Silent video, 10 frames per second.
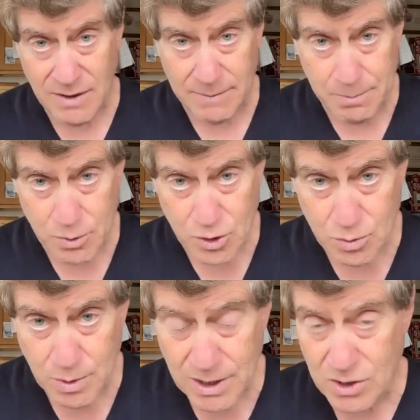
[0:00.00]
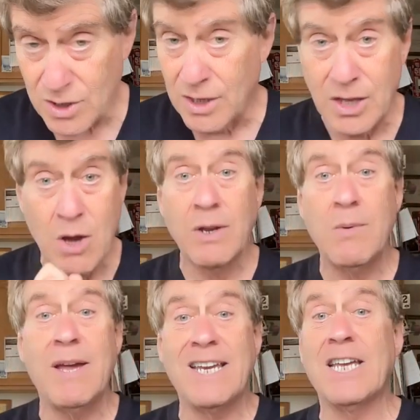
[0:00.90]
of persuasion. And the only
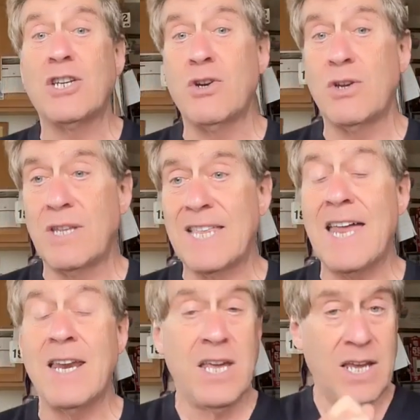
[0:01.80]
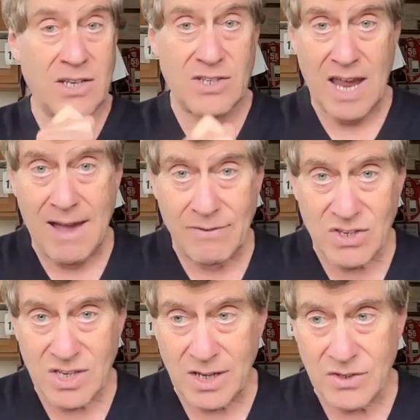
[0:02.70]
way to get good at that is to have a
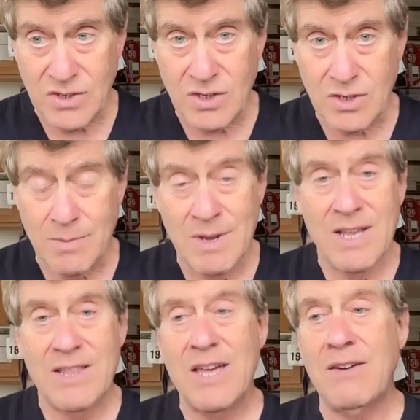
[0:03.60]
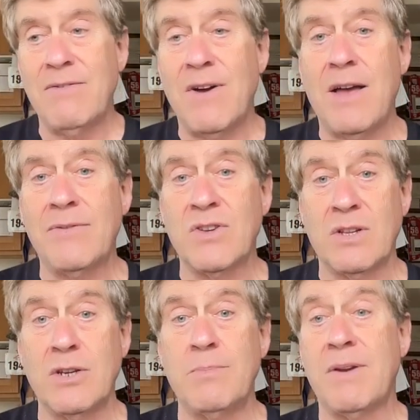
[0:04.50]
sales system that involves a
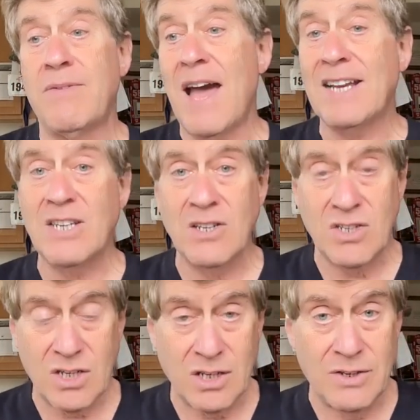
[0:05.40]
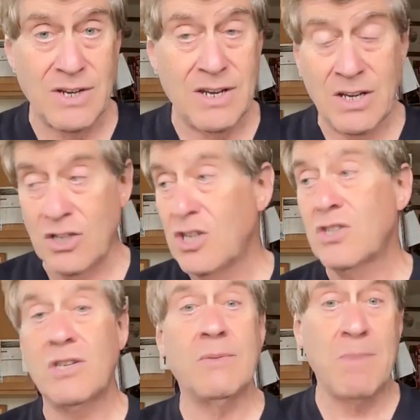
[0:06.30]
little bit of acting skill
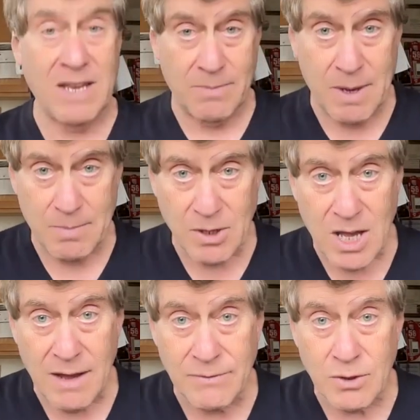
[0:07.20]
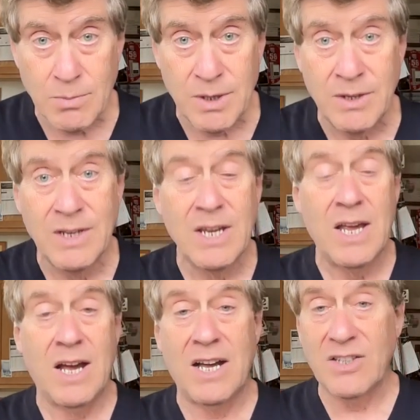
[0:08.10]
just to make people comfortable.
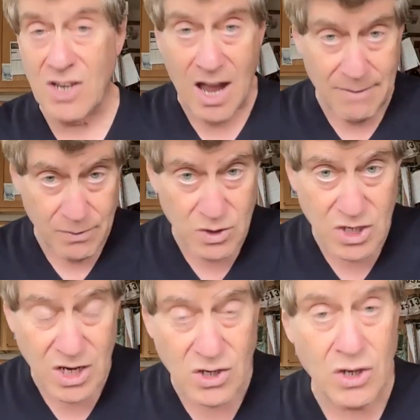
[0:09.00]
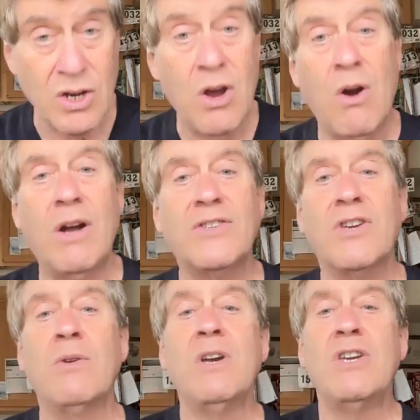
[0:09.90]
Uh, it's conversation.
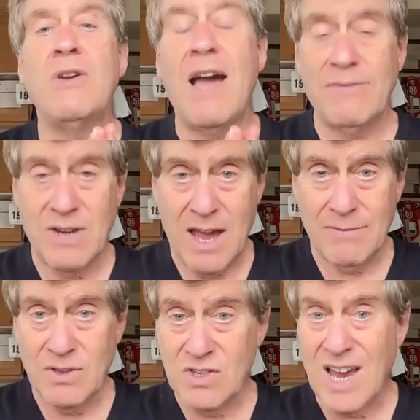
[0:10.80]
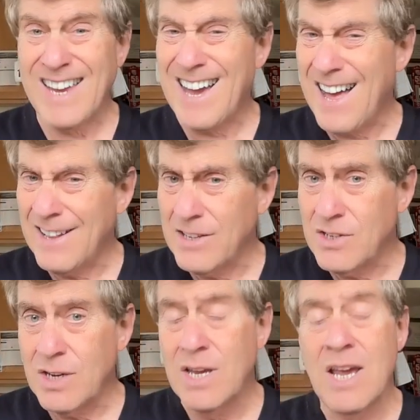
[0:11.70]
Also, you have to have the
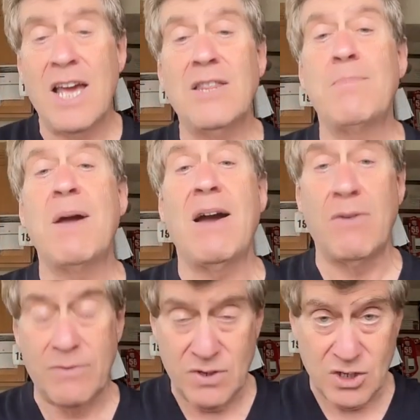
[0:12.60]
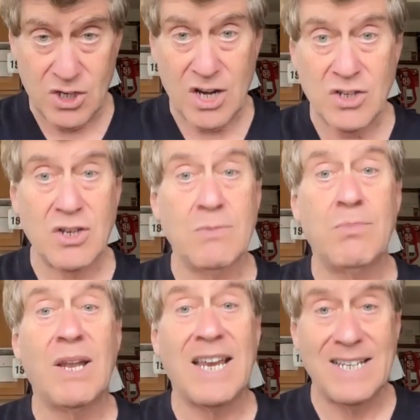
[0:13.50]
psychology and the power of suggestion
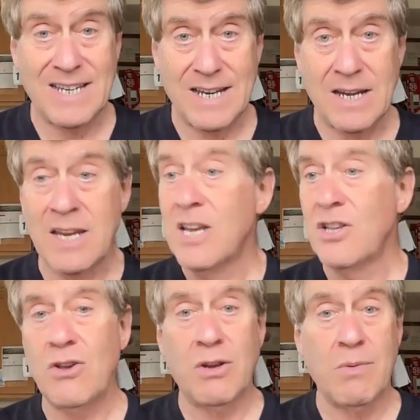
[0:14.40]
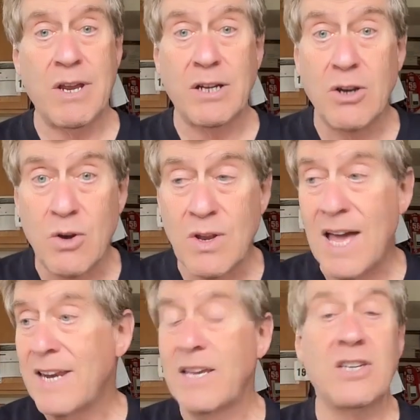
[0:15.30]
blended in. The only way to learn
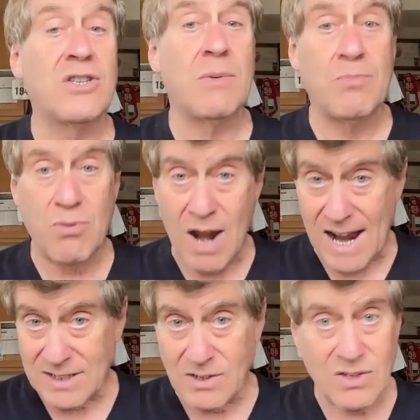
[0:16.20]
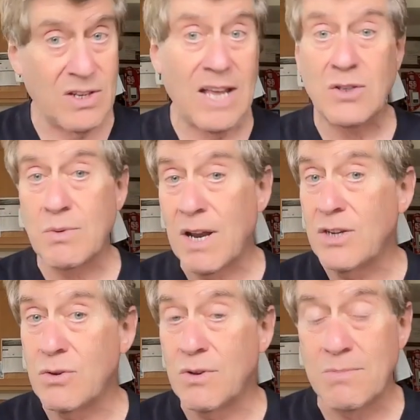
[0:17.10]
that is to practice. And that's what I
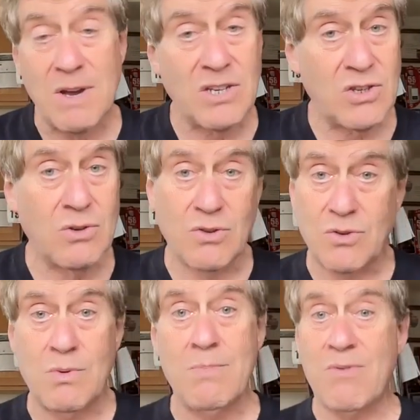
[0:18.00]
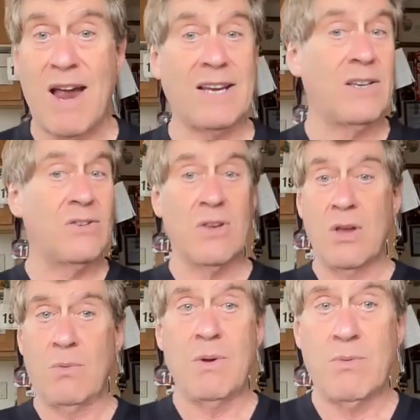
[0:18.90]
do with my students. We practice,
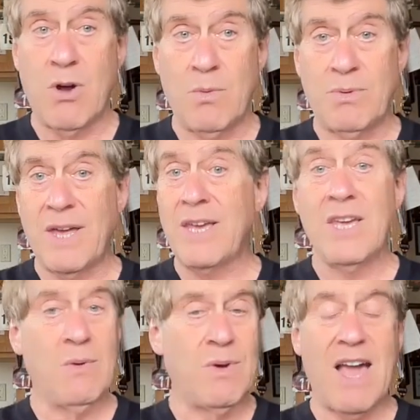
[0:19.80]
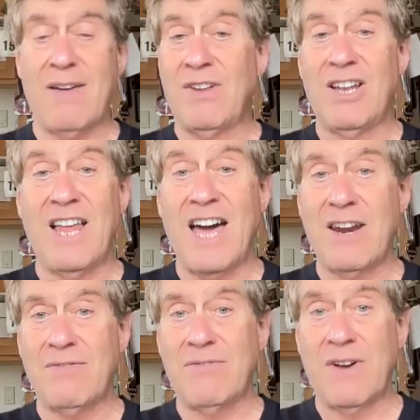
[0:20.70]
we role play, we have a lot
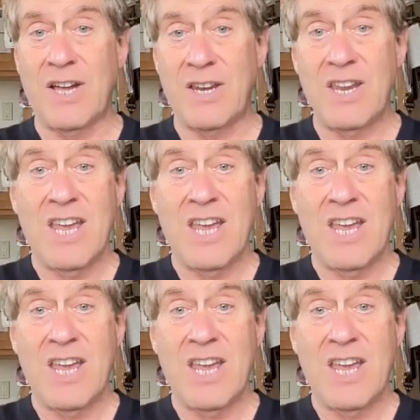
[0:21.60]
of fun.